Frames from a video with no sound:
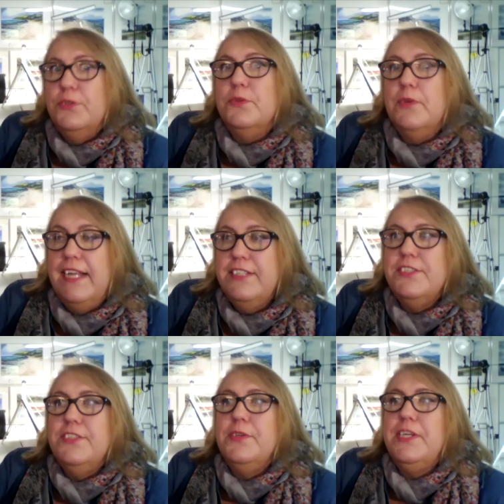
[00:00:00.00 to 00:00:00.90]
I okay. do.
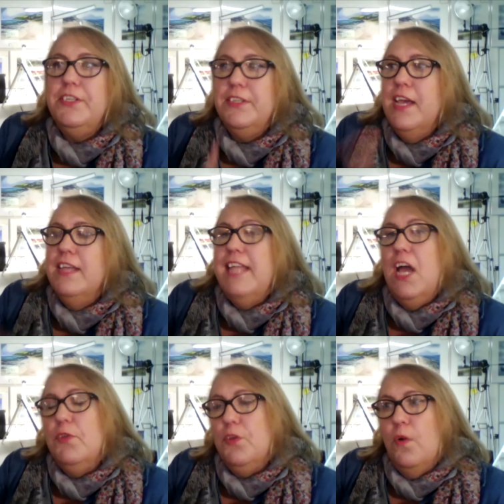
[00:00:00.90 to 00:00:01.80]
Now
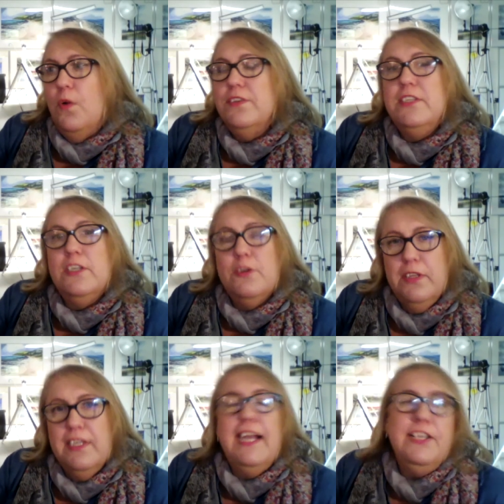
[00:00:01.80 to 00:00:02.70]
with oils and acrylic,
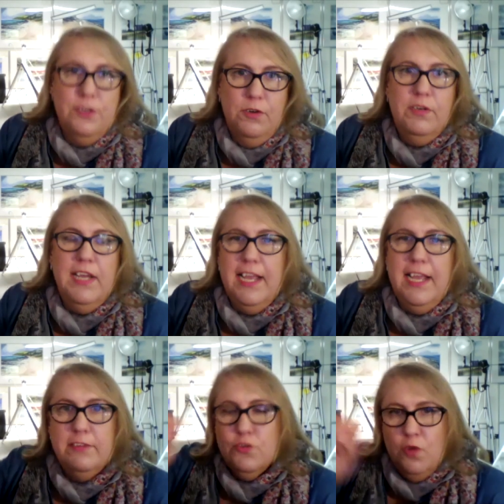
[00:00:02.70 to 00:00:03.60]
I don't. I
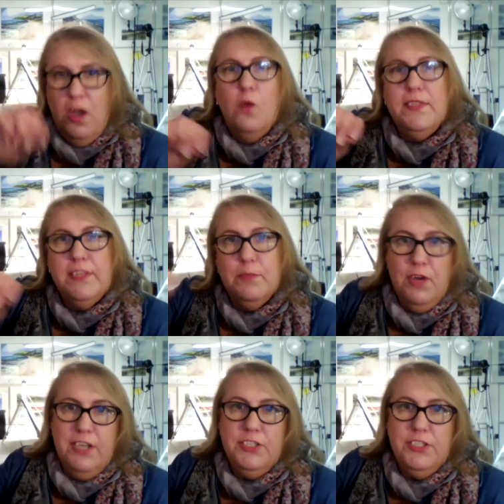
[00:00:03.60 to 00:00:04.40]
draw with the brush.